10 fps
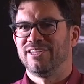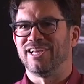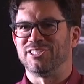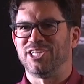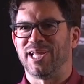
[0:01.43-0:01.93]

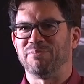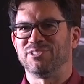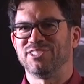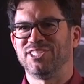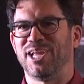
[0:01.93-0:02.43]
Yeah,
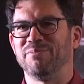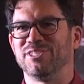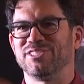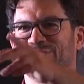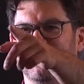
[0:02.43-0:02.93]
James. Mm-hmm.
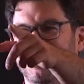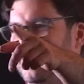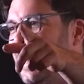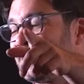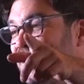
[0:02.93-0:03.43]
James is,
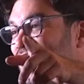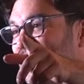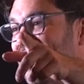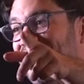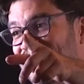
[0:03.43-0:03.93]
that's a
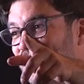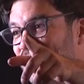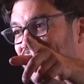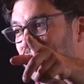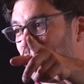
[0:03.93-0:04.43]
good guy to
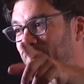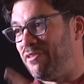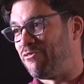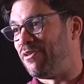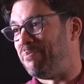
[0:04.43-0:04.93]
learn
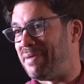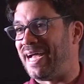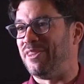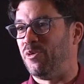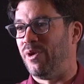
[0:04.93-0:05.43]
networking from,
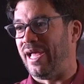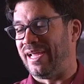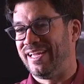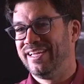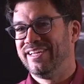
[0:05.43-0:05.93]
by the way.